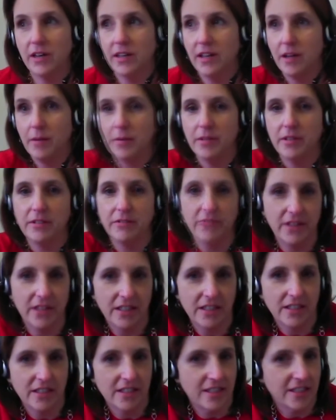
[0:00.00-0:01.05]
a couple of
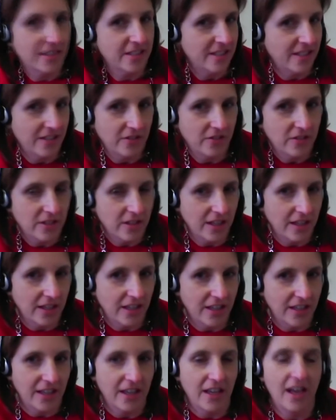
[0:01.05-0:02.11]
things that it sounds
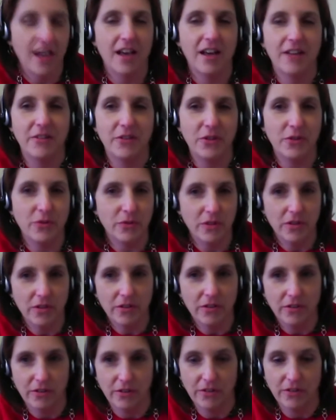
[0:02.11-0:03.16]
like you
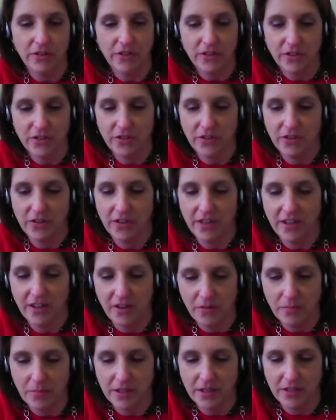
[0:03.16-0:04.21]
learned during
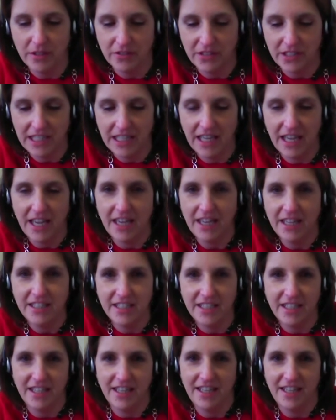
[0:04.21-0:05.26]
Open Learning
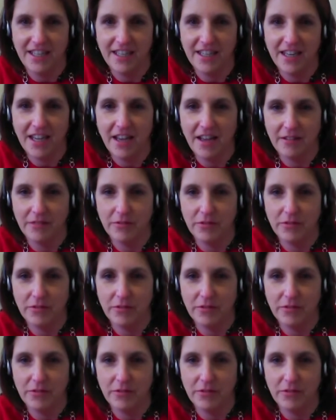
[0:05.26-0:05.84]
18. So